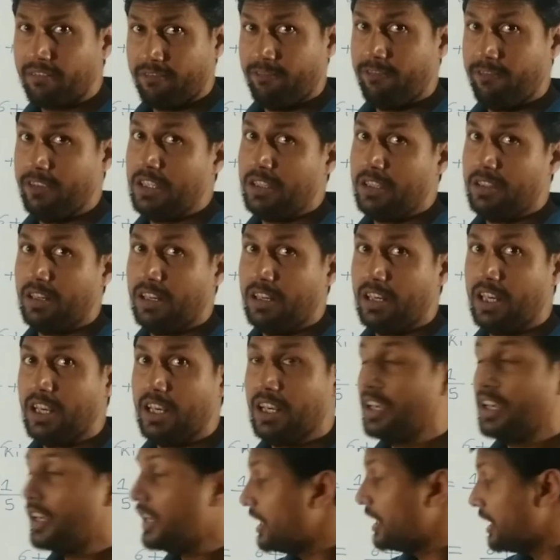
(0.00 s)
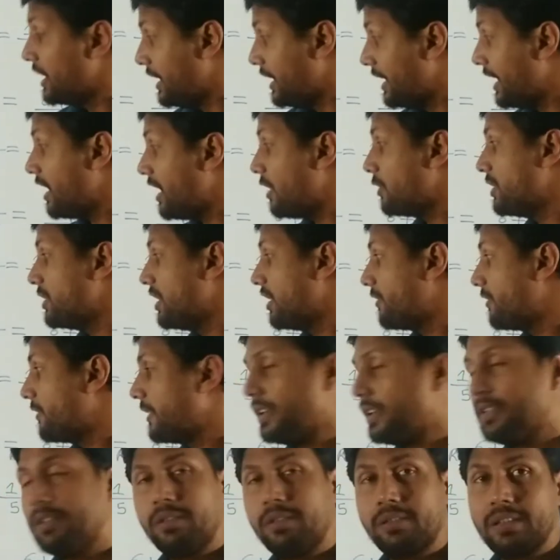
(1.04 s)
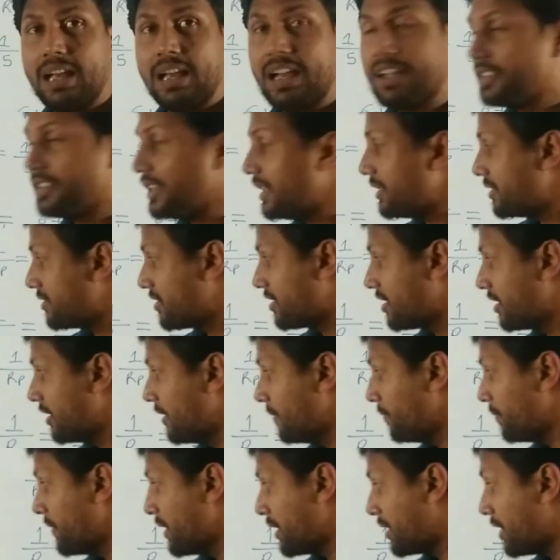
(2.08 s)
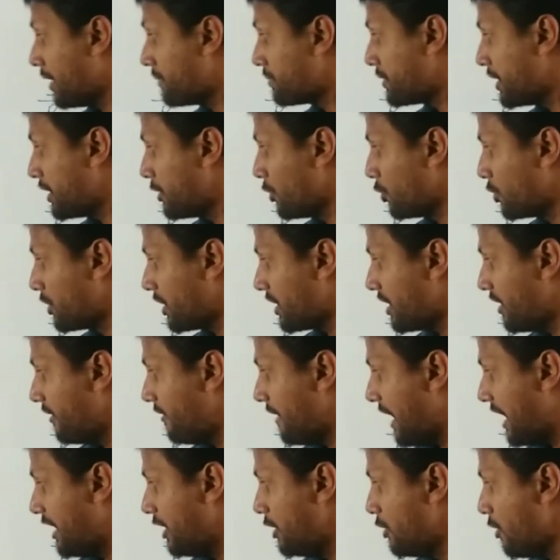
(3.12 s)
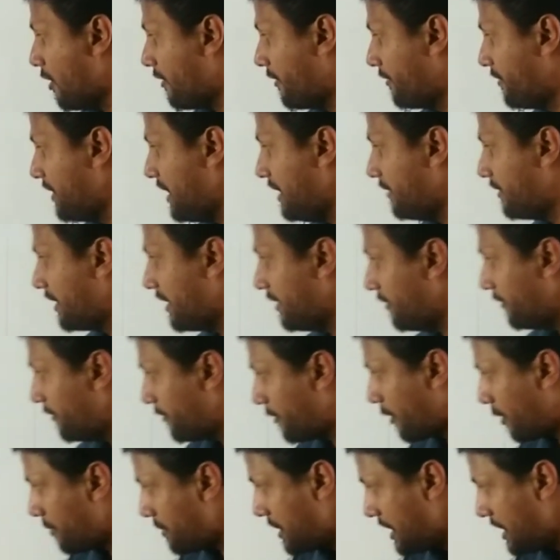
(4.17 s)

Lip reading: V3. Now, dear friends, I just substituted the value of V1 from